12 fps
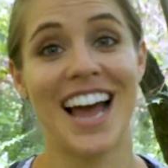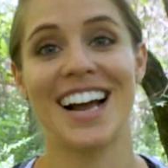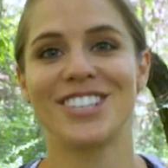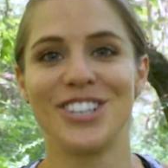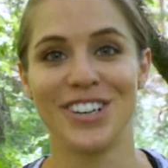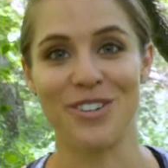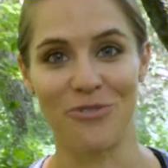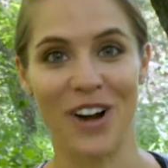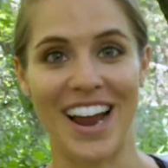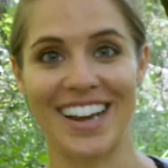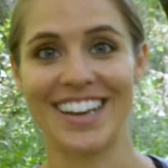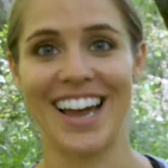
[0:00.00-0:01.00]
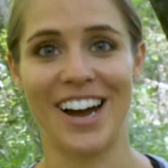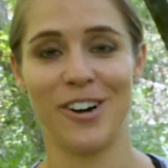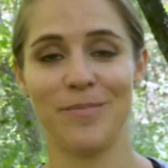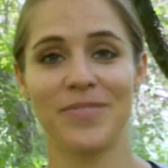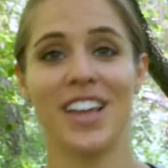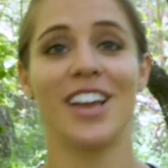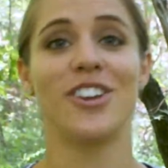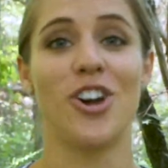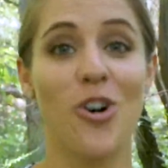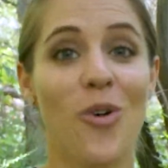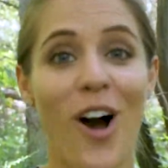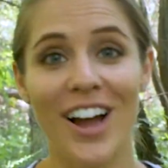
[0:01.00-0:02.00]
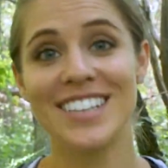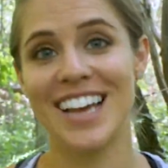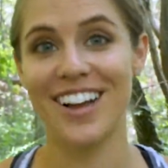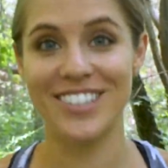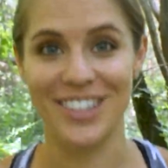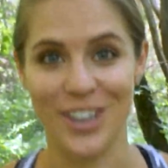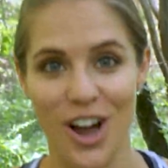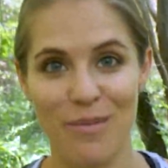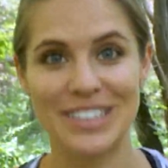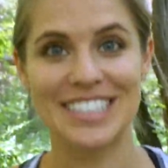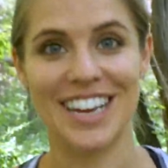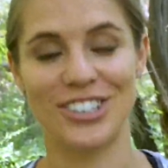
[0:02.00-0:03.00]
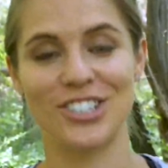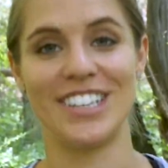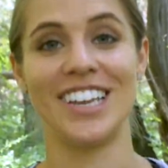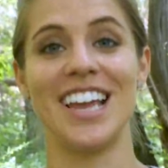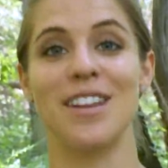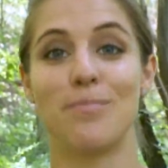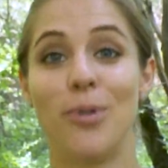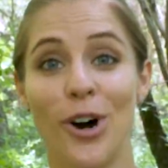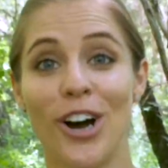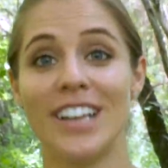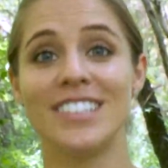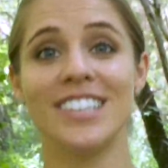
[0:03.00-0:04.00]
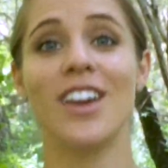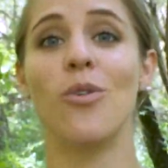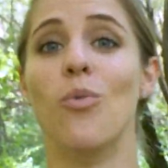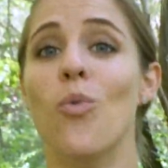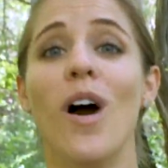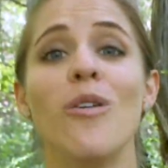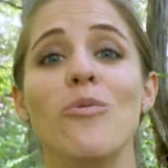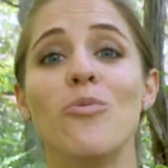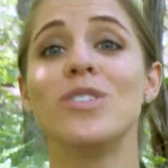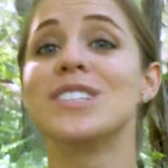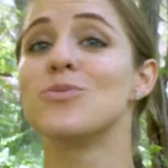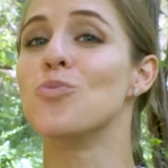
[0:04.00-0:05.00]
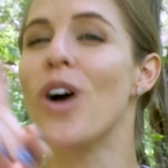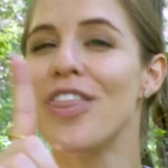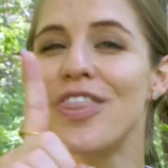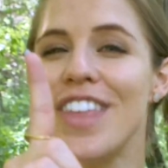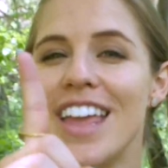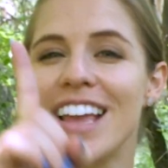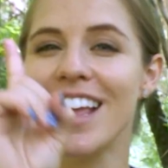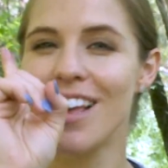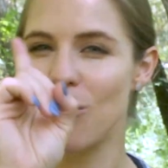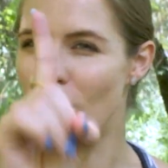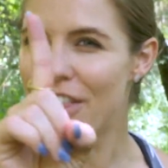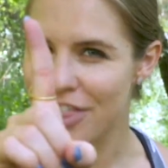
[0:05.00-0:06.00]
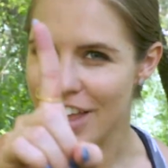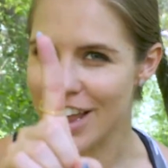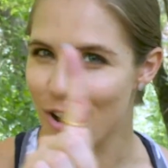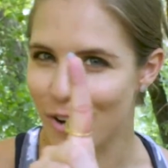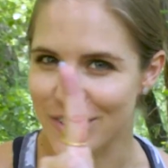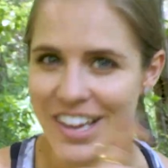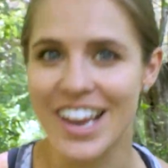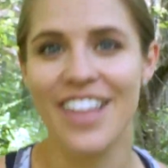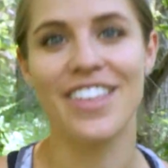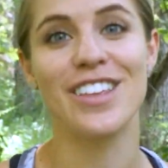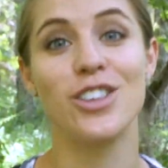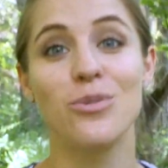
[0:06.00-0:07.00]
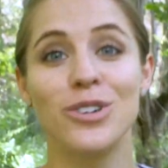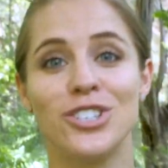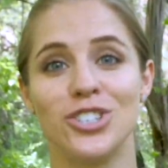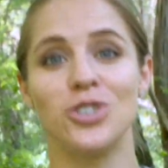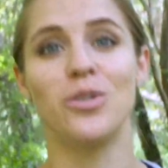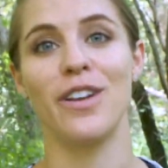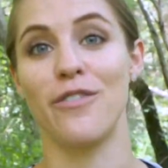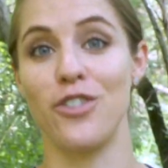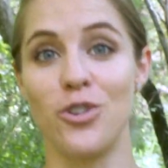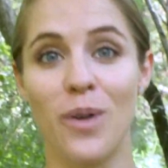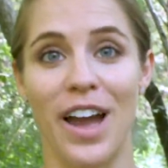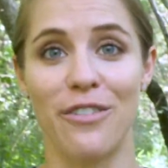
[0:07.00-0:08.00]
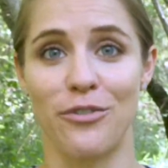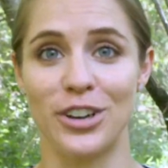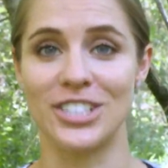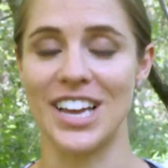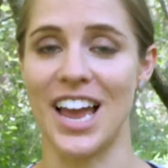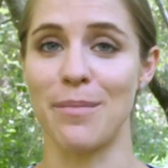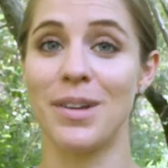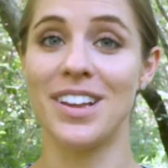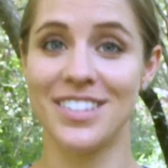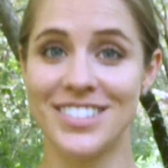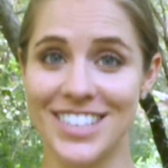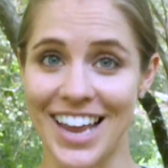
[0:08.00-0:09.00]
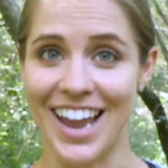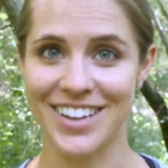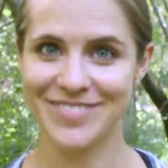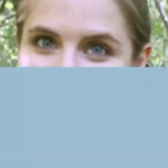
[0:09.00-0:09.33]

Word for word: action right now. Go on down to the comments section and put what was one thing, one thing only, that you would do if you had free time today.